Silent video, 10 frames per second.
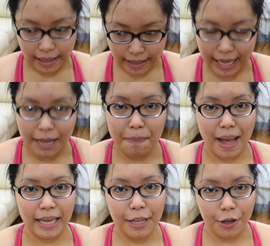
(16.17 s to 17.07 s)
get
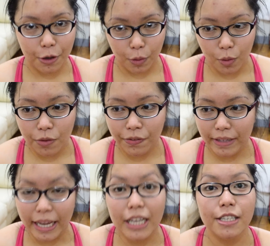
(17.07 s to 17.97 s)
back in the groove.
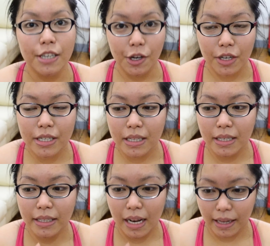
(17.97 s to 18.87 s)
Like seriously,
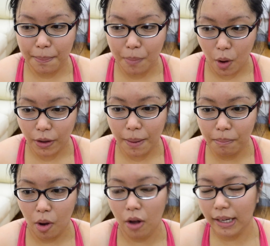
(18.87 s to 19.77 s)
na talagang bonggang
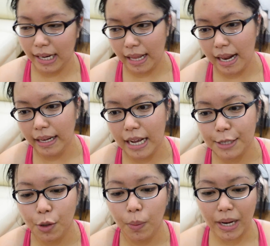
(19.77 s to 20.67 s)
bongga na talaga.
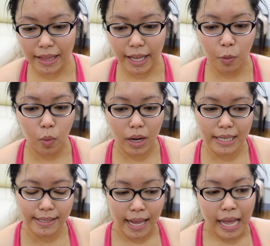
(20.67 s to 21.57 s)
So what I did
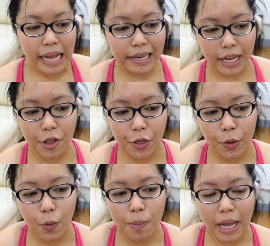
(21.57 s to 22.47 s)
was dig
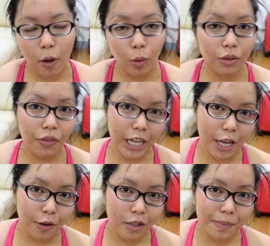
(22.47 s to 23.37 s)
through my old
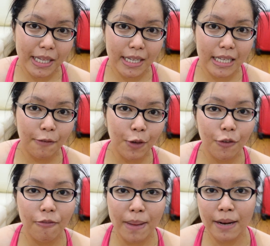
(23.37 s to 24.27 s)
videos, because if
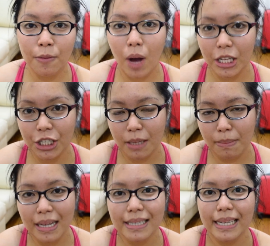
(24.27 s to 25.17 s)
you've been watching
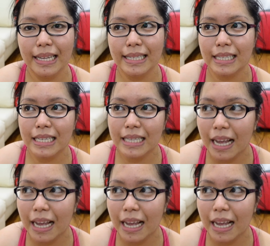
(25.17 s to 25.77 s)
me since the